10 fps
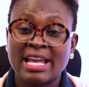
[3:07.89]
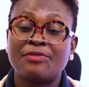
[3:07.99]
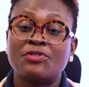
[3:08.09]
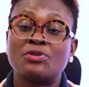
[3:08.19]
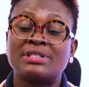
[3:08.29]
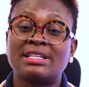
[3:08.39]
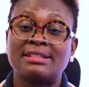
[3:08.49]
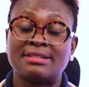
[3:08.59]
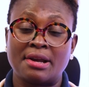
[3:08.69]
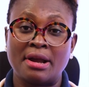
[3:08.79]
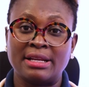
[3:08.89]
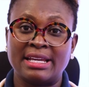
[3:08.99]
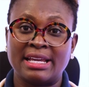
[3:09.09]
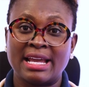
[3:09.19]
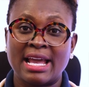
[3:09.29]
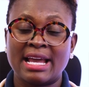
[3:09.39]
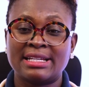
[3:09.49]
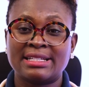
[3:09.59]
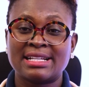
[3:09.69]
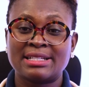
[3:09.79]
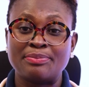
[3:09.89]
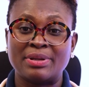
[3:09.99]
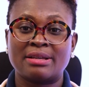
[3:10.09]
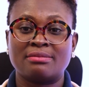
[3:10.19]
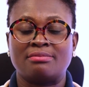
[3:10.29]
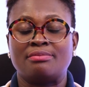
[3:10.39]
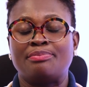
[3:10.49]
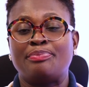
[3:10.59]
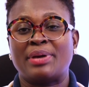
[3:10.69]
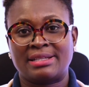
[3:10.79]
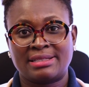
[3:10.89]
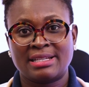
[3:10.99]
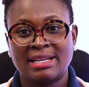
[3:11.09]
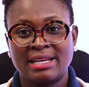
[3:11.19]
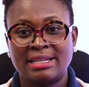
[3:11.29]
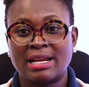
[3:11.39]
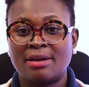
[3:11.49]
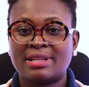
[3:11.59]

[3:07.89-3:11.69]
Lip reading: If you see it early and it doesn't burst, now